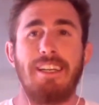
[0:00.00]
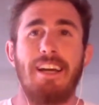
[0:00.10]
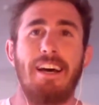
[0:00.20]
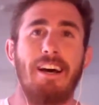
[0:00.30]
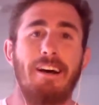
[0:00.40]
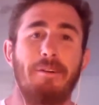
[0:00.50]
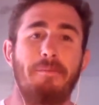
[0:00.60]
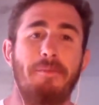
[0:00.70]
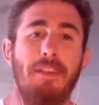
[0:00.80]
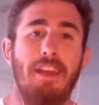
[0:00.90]

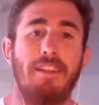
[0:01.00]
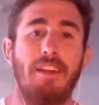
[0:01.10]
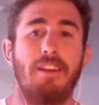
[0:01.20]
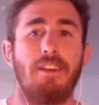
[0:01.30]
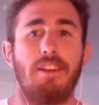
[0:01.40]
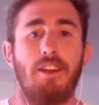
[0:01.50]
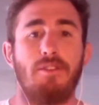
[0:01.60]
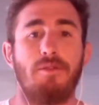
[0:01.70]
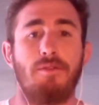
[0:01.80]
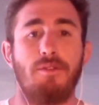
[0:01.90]
And then,
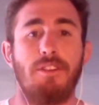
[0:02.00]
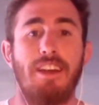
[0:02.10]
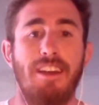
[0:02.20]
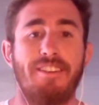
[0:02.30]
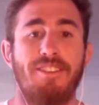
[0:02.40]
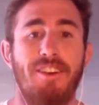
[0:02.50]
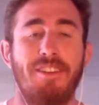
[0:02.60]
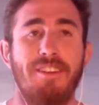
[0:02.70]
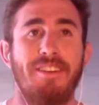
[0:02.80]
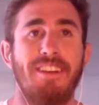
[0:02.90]
yeah, so
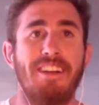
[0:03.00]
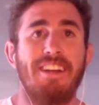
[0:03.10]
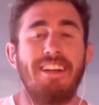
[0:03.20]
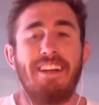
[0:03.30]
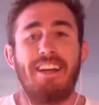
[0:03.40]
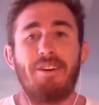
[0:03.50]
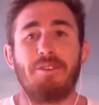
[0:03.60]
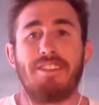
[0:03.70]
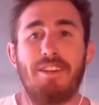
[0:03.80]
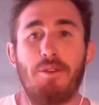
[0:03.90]
it
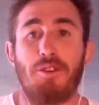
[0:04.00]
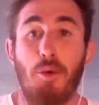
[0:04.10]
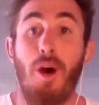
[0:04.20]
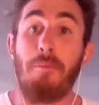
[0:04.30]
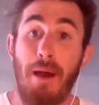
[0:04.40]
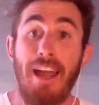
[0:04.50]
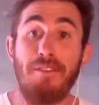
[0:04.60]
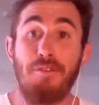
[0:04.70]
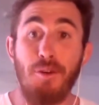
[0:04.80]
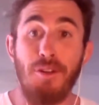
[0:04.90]
was quite
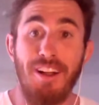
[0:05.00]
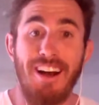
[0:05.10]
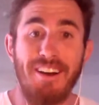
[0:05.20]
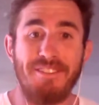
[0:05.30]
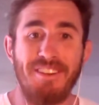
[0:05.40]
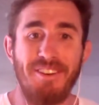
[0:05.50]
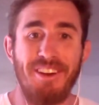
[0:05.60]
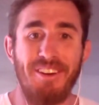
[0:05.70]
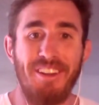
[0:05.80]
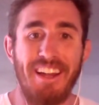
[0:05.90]
painful after
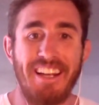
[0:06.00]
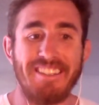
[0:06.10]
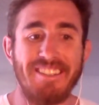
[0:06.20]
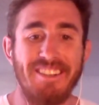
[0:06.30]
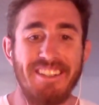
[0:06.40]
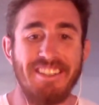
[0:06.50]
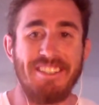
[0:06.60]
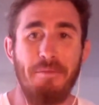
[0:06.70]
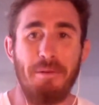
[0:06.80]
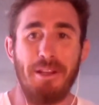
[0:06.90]
doing all that exercise to
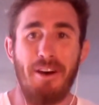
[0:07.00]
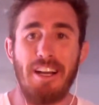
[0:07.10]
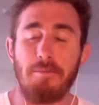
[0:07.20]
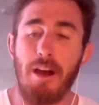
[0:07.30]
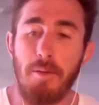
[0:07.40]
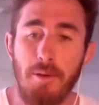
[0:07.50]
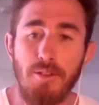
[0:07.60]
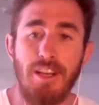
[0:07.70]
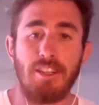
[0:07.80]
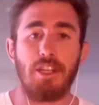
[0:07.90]
jump in the ice bath, but it
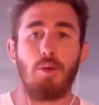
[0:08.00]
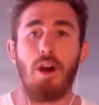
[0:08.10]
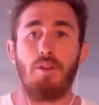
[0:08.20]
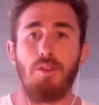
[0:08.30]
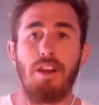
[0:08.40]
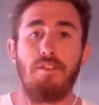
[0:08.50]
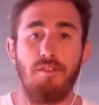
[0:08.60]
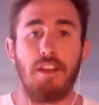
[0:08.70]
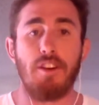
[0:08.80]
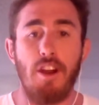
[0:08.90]
was actually quite
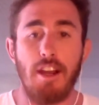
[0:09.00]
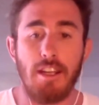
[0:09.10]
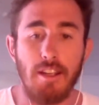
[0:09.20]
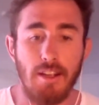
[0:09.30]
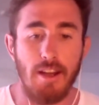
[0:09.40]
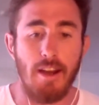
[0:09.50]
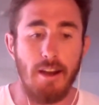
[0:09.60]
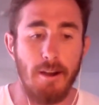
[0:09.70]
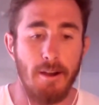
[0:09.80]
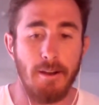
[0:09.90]
reinvigorating.
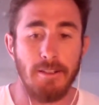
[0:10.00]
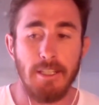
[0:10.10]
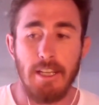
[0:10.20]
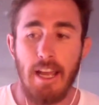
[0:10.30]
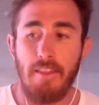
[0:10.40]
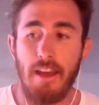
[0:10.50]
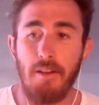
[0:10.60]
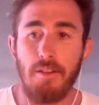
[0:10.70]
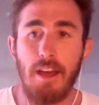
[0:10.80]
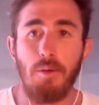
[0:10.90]
And
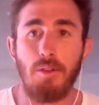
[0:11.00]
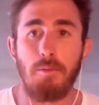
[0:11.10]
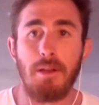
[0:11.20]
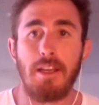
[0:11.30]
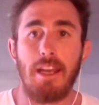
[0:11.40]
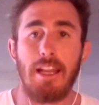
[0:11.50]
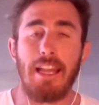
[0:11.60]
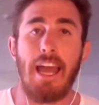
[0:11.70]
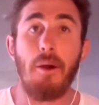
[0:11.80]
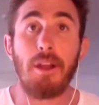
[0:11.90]
that would be
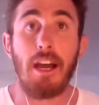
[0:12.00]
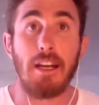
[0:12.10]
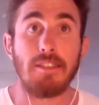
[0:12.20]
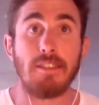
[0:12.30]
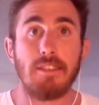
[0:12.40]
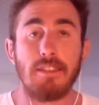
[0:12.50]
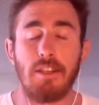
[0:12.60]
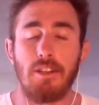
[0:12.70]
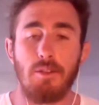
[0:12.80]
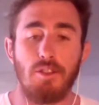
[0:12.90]
allowing us.
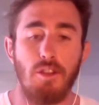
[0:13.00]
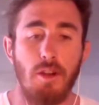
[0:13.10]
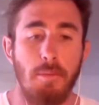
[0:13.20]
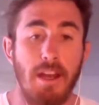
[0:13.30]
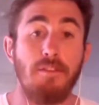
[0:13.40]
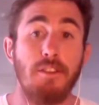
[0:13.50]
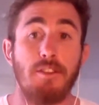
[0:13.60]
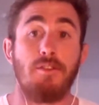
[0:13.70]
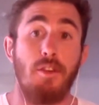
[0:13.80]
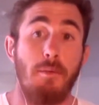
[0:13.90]
There was a lot of
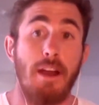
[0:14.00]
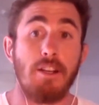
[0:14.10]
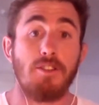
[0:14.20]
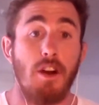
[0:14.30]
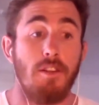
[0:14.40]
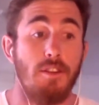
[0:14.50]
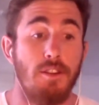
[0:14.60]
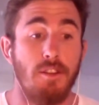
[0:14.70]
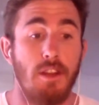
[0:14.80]
benefits from our side of it.